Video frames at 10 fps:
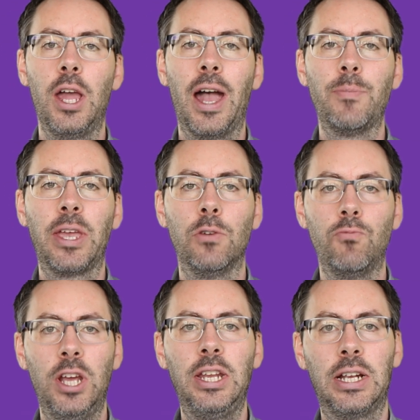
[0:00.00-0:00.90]
and make it
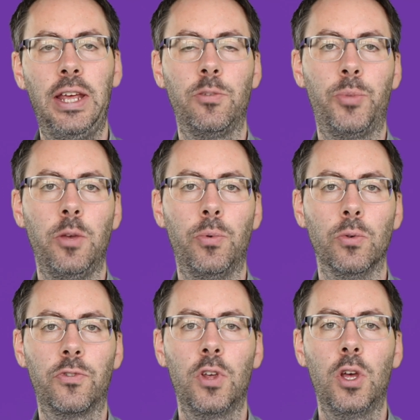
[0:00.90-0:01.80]
really clear to
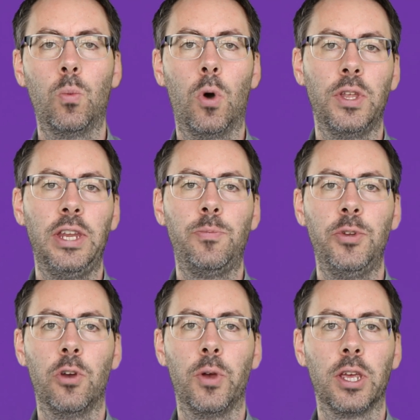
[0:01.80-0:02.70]
pupils what they need to be
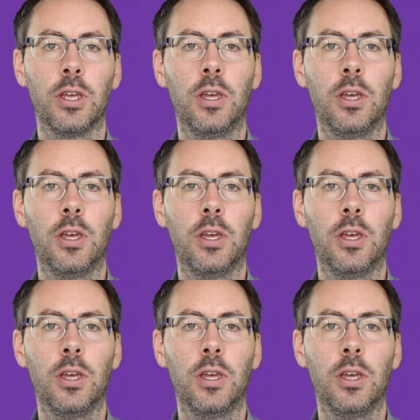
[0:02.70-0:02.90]
doing.